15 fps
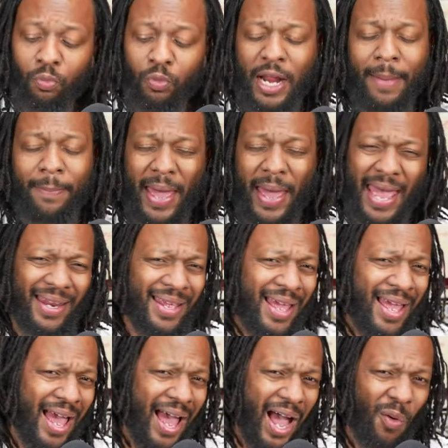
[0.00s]
we're not bad.
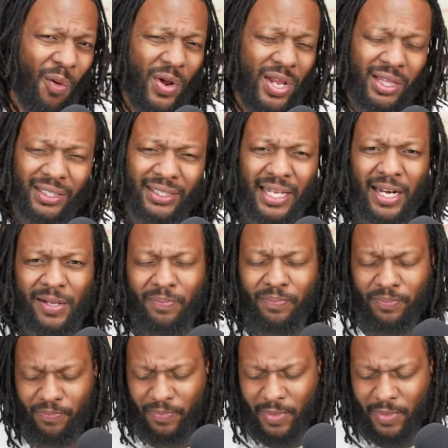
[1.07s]
I went and looked at a